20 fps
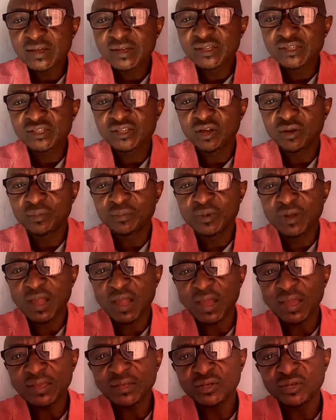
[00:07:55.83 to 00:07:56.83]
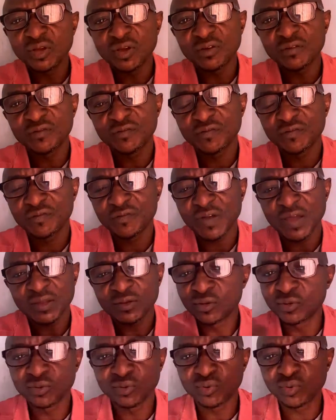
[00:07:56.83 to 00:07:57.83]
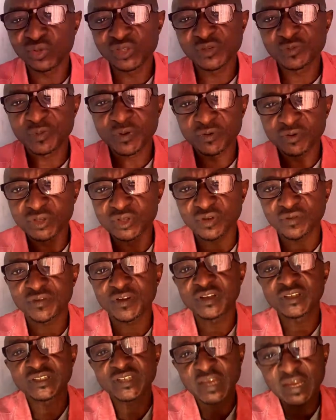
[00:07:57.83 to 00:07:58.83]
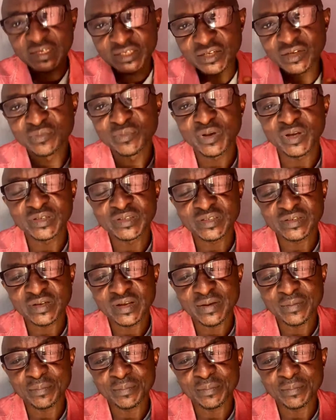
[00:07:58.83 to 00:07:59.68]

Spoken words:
some kind of, I don't know, spirit of entitlement